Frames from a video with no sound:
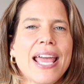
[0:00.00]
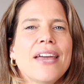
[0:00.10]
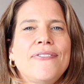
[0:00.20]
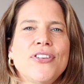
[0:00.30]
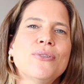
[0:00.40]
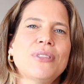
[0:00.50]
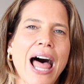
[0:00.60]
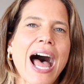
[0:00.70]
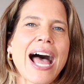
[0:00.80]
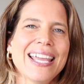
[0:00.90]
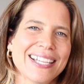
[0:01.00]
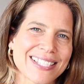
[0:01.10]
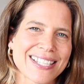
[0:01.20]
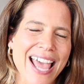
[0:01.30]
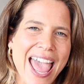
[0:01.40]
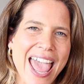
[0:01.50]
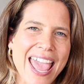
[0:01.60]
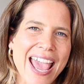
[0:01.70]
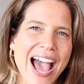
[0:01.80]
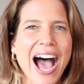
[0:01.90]
If you lie and
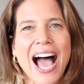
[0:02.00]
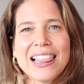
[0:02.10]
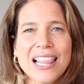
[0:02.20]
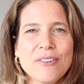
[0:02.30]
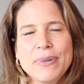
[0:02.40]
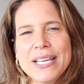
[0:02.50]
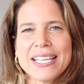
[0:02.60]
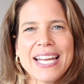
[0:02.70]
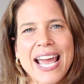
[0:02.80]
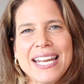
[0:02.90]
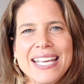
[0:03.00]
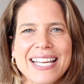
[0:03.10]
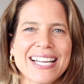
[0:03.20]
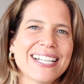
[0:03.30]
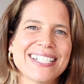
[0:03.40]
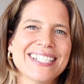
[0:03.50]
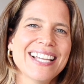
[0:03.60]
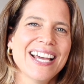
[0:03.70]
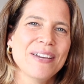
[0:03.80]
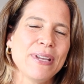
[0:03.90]
say, I love being a nanny
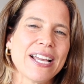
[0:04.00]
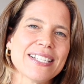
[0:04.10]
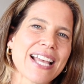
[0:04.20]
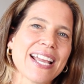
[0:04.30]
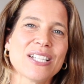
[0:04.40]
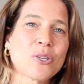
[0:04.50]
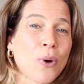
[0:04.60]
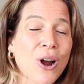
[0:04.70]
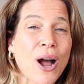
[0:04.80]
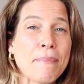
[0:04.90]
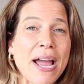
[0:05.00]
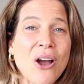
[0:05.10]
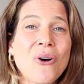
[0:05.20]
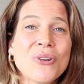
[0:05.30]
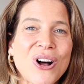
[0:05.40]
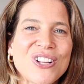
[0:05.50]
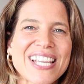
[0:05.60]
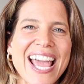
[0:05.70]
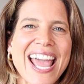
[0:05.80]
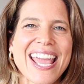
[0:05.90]
because I get to work on my own all
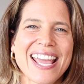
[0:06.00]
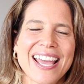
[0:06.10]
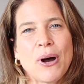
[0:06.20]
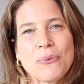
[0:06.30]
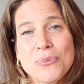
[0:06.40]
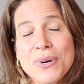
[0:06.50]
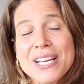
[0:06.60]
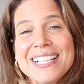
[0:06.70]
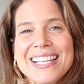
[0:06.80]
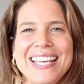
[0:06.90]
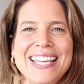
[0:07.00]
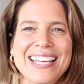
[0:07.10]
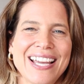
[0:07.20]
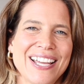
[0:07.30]
day, but really